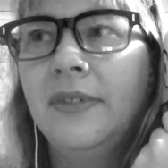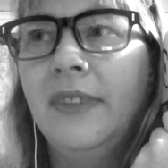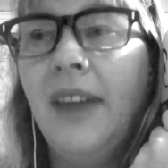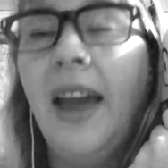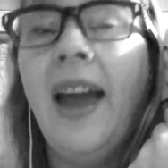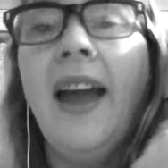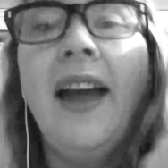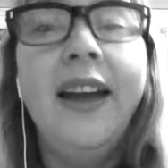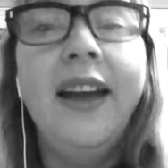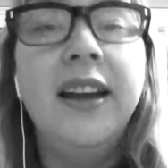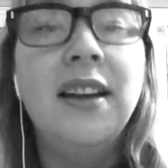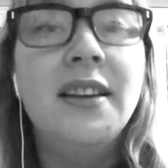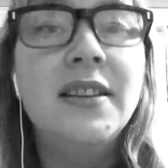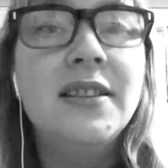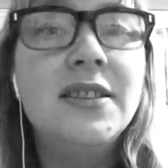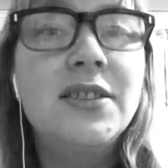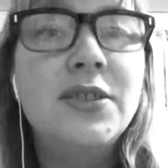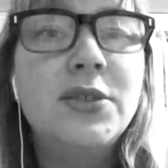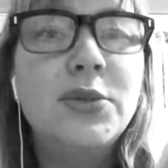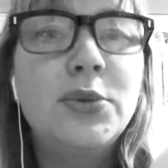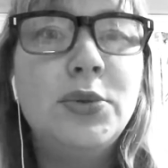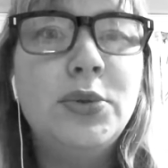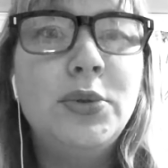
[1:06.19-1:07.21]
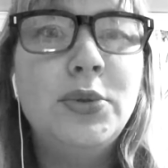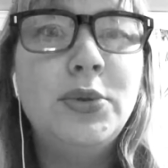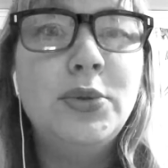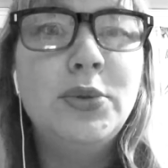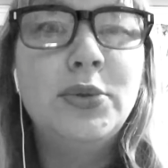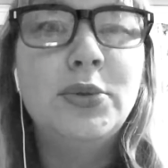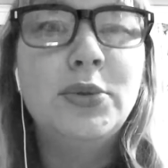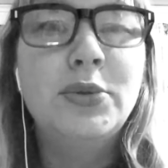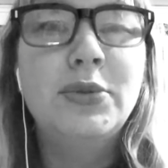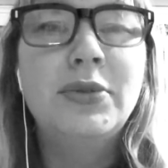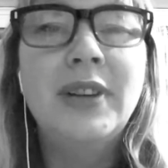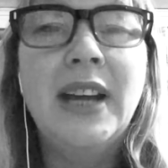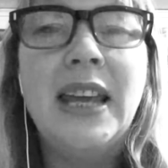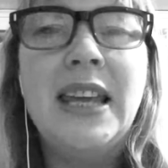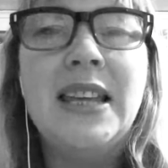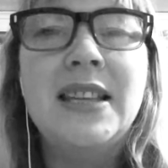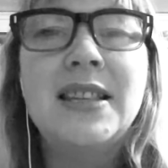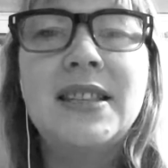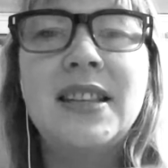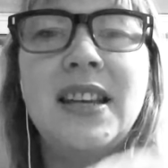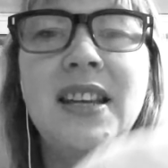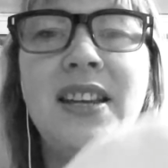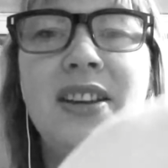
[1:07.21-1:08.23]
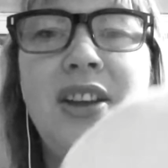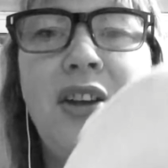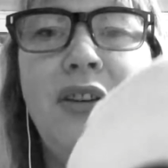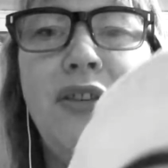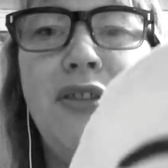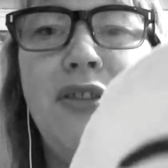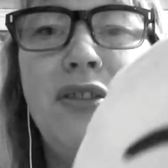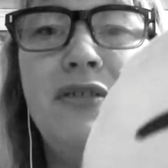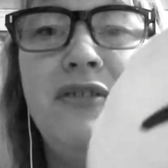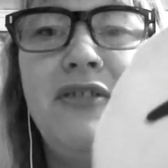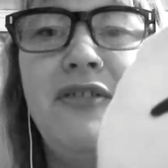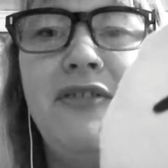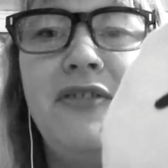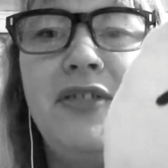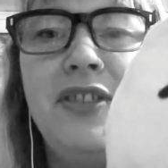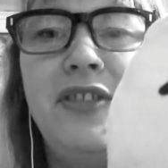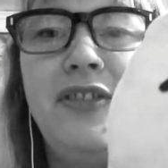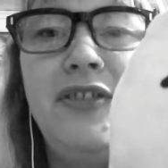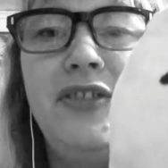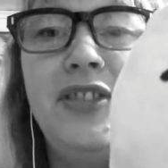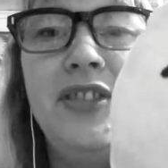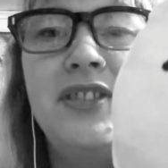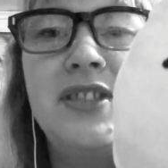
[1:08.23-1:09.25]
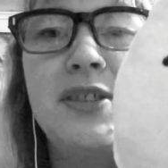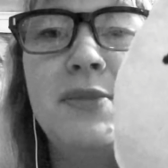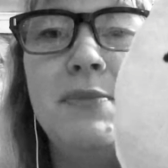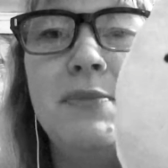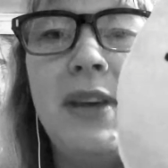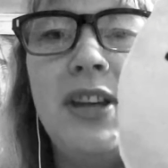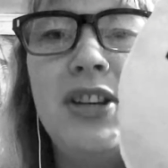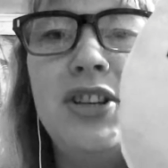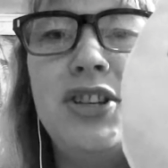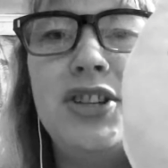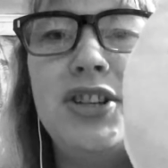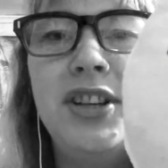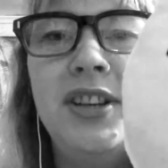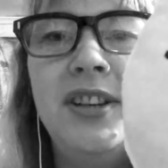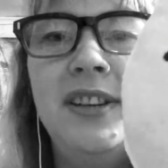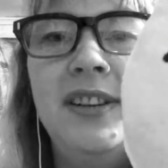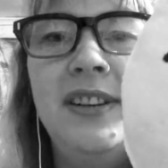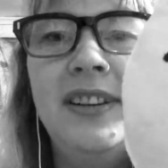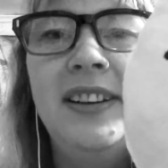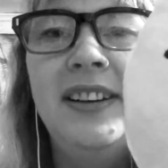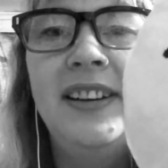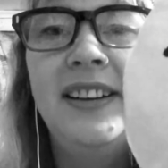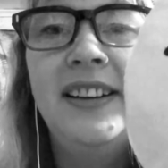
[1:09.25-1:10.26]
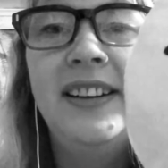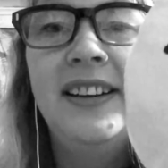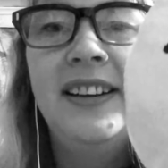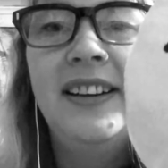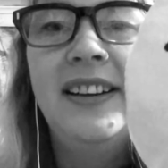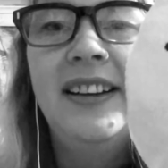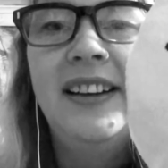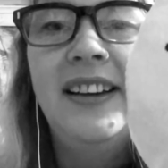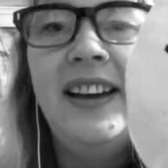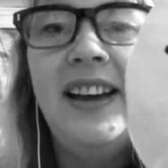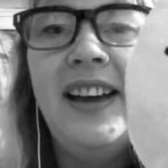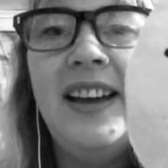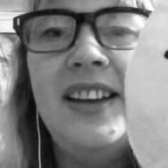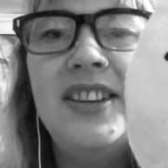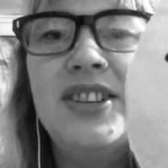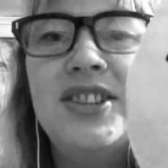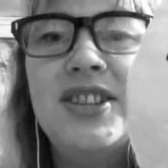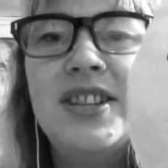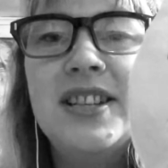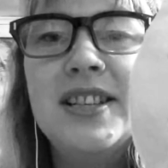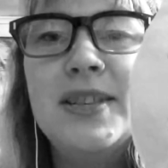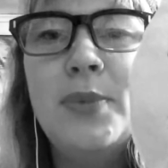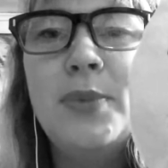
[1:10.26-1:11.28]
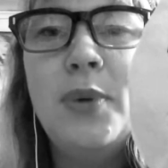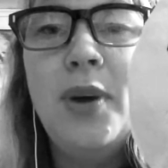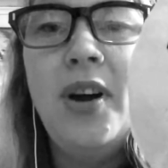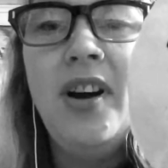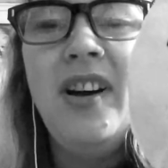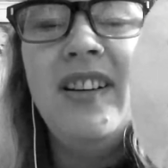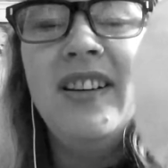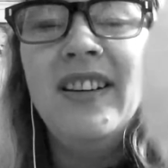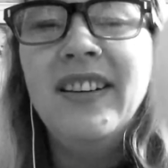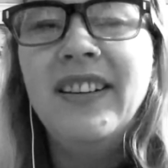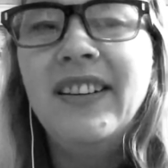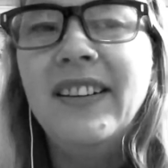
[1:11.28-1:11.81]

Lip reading: And, he's seen her in the fifth dimension. And she's what?